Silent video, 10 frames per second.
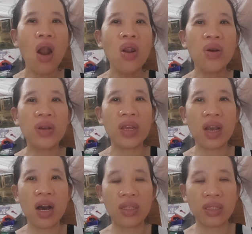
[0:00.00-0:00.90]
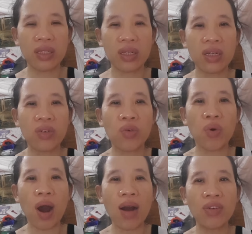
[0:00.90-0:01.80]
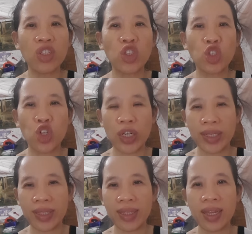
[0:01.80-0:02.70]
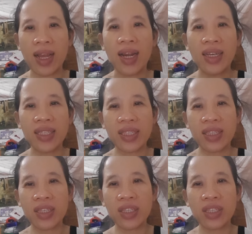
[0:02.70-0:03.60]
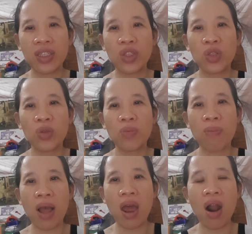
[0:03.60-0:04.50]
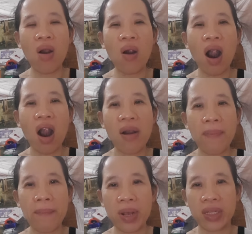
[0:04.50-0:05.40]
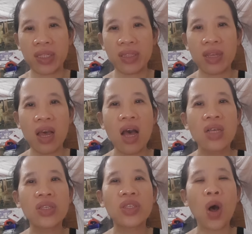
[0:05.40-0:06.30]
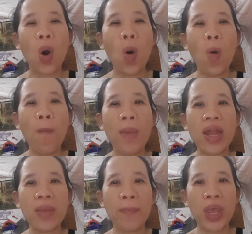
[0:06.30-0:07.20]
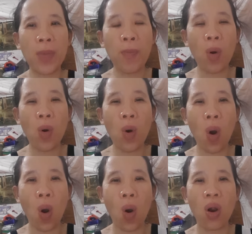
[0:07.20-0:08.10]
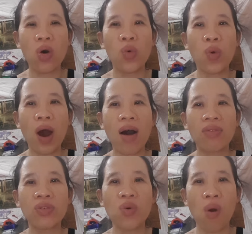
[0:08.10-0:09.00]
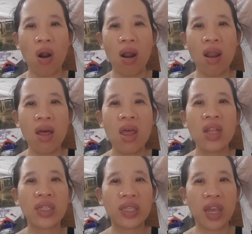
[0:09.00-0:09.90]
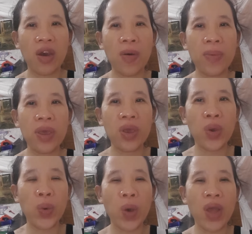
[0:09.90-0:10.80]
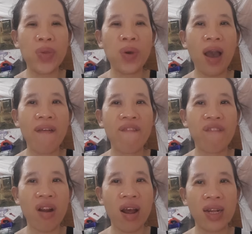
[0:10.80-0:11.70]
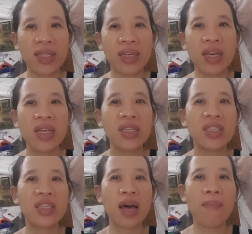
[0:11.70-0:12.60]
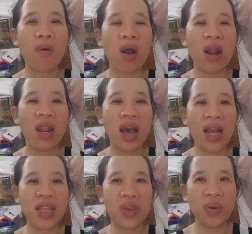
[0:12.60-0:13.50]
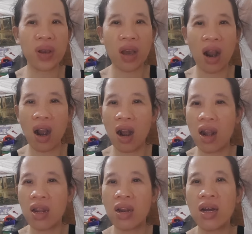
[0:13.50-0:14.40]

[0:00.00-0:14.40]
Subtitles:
Looking at a crowded tree, listening to my own heartbeat. So many people are around the world. Tell me where do I find someone like you, girl?